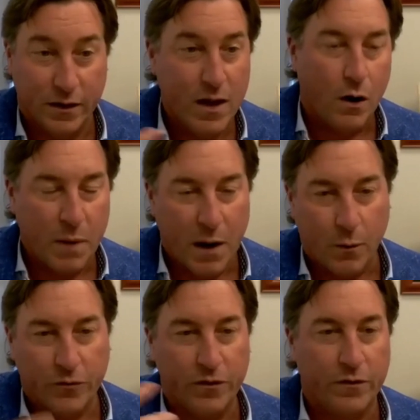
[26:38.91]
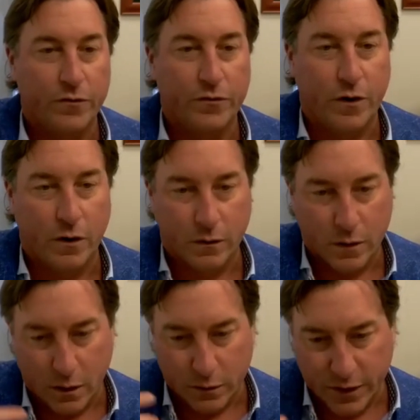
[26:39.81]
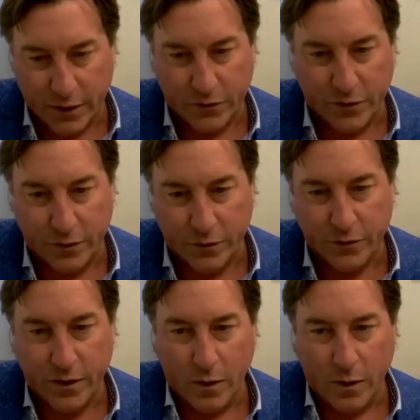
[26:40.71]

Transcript: Our power centers, our data centers,